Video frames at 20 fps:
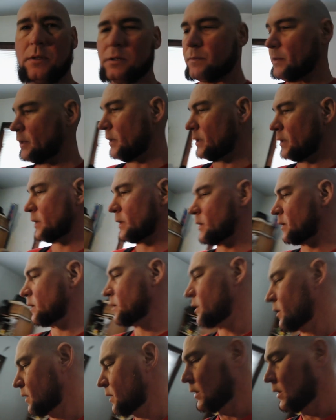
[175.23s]
smell like it.
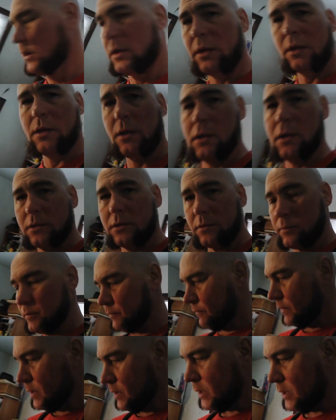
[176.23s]
So be
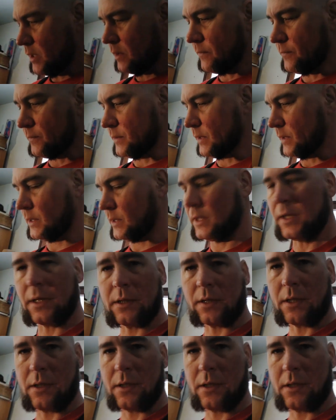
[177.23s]
very careful not to kick that